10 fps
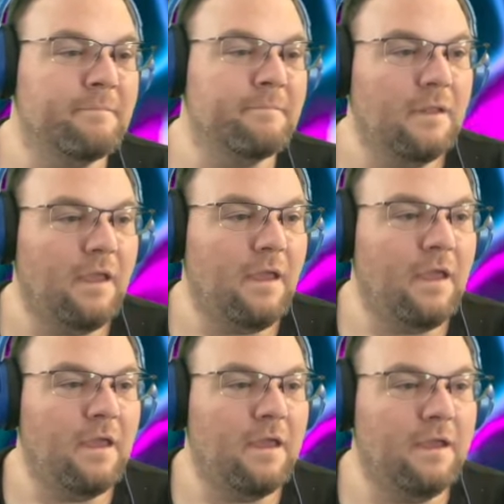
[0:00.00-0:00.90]

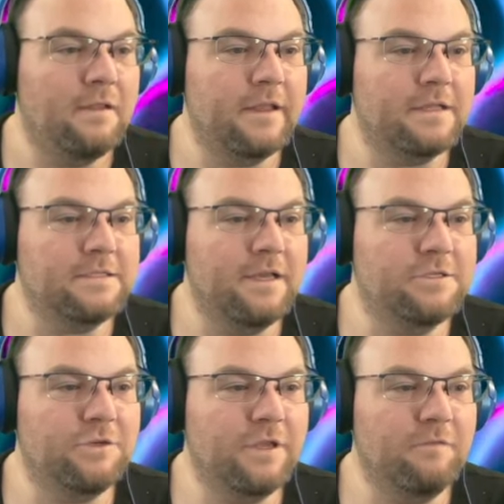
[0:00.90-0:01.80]
And like I said, she'll
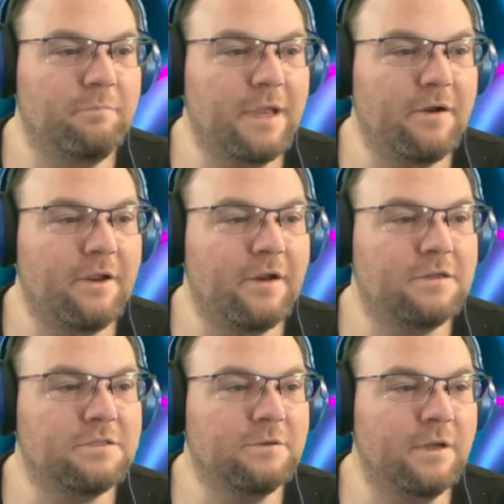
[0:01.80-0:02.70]
give barrier to
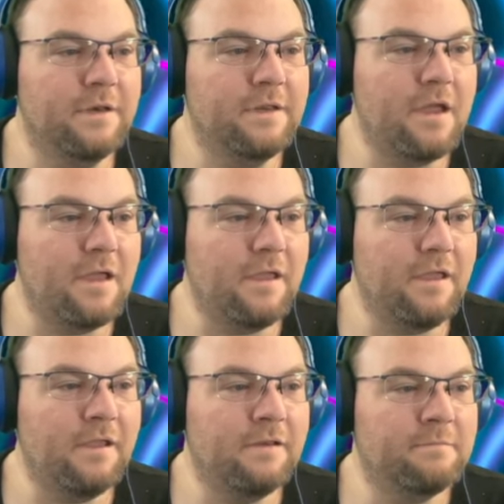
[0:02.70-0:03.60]

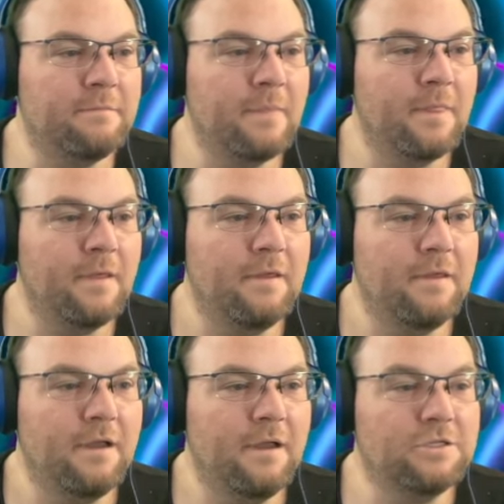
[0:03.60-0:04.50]
Undying.
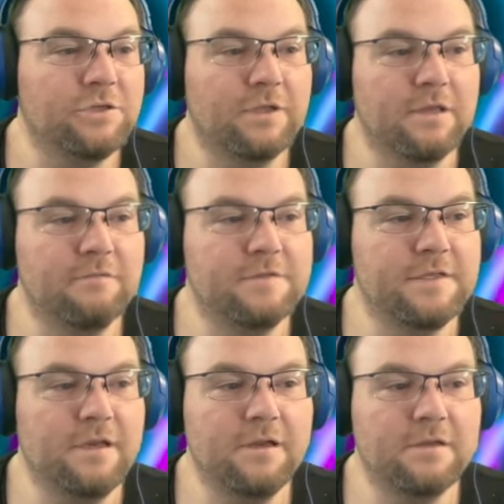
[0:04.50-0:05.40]
She'll give
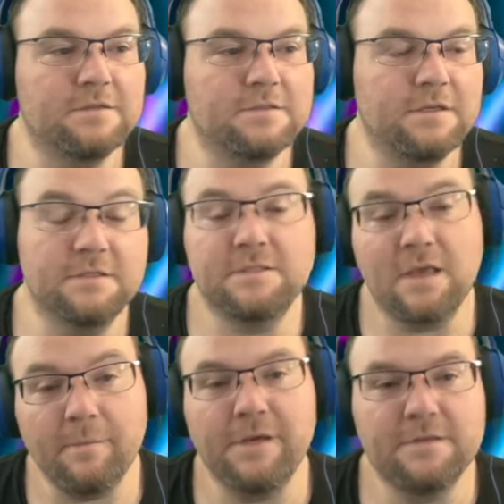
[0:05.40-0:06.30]
Zugs,
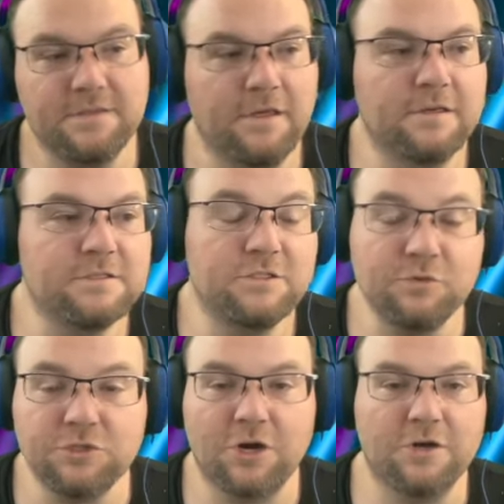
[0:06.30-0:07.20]
summoned Zugs, 2
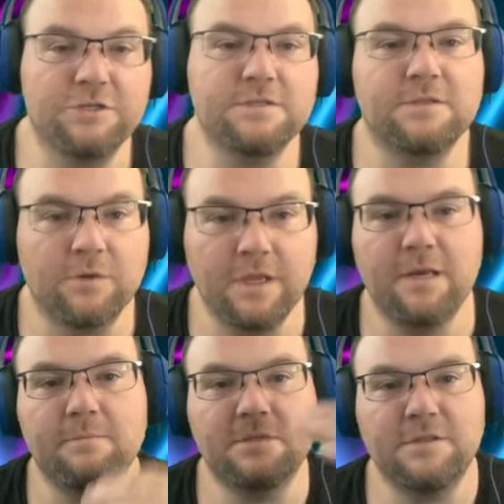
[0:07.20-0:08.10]
charges, so get him
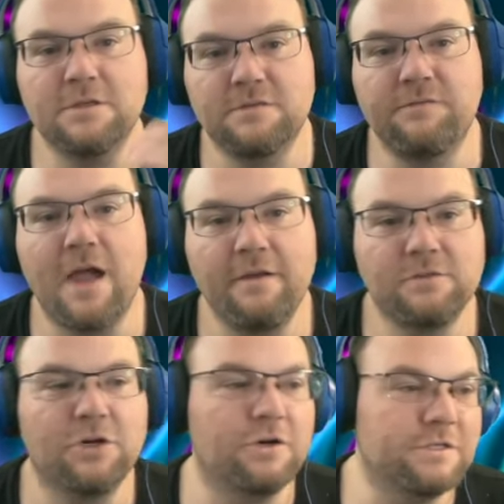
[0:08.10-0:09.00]
to those 5
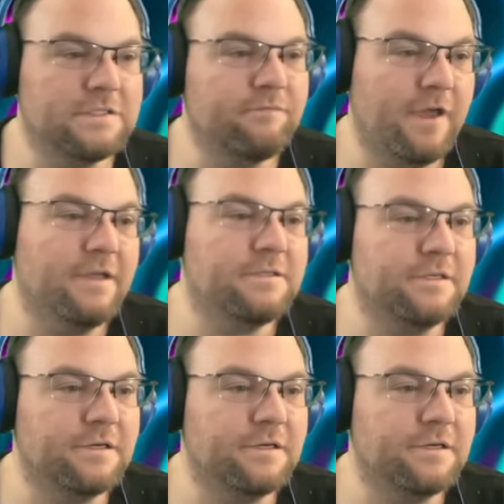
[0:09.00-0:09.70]
charges faster.